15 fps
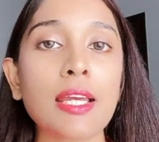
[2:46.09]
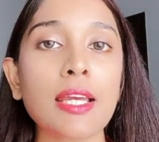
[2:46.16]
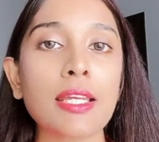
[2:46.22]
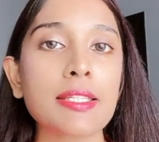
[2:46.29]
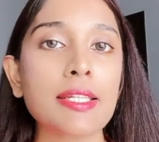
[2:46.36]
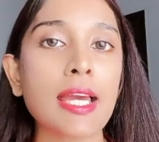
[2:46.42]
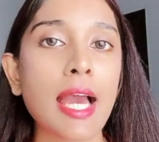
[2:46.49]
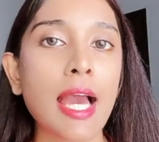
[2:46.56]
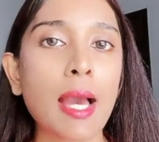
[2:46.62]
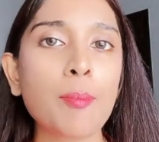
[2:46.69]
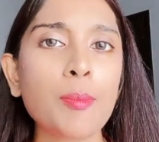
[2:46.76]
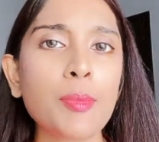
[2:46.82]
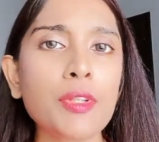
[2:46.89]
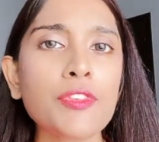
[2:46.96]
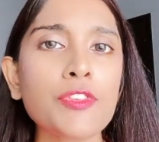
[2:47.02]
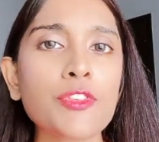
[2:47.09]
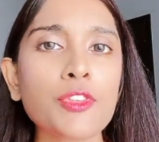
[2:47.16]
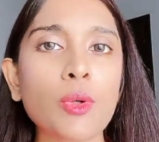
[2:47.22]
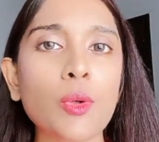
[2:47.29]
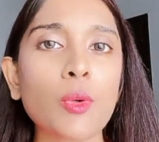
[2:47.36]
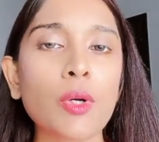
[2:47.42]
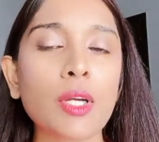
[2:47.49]
It happened
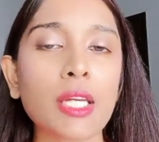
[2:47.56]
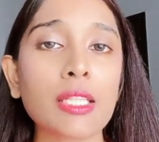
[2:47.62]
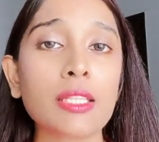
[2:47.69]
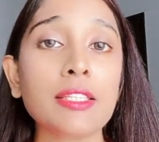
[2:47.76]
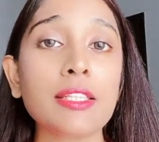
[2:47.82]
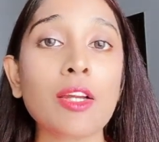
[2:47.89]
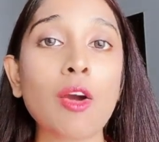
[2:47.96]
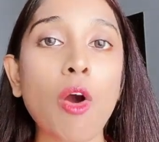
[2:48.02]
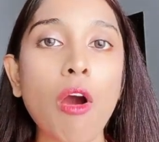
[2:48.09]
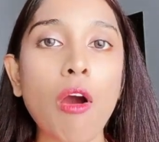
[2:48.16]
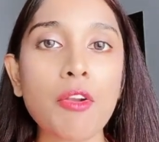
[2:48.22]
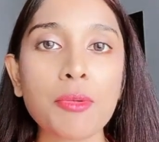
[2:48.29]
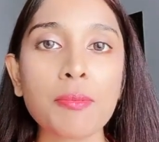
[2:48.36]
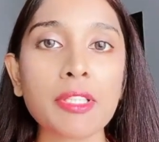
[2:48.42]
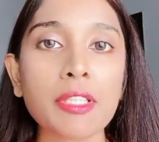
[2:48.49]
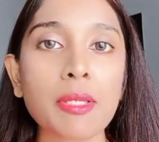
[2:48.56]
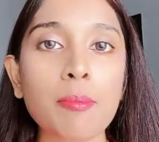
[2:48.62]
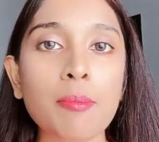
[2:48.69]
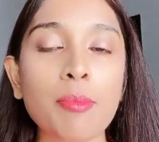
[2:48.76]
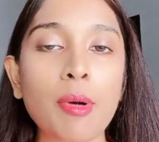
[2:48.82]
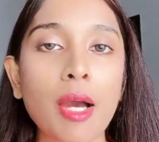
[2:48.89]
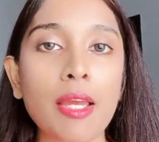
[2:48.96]
so in the Ottoman
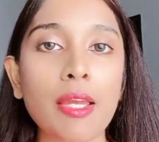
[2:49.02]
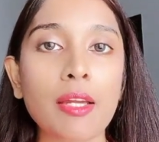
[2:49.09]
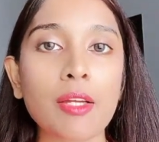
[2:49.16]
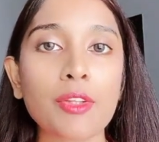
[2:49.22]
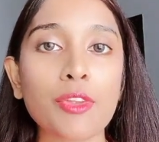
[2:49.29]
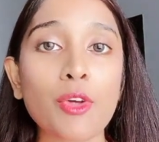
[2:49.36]
Empire.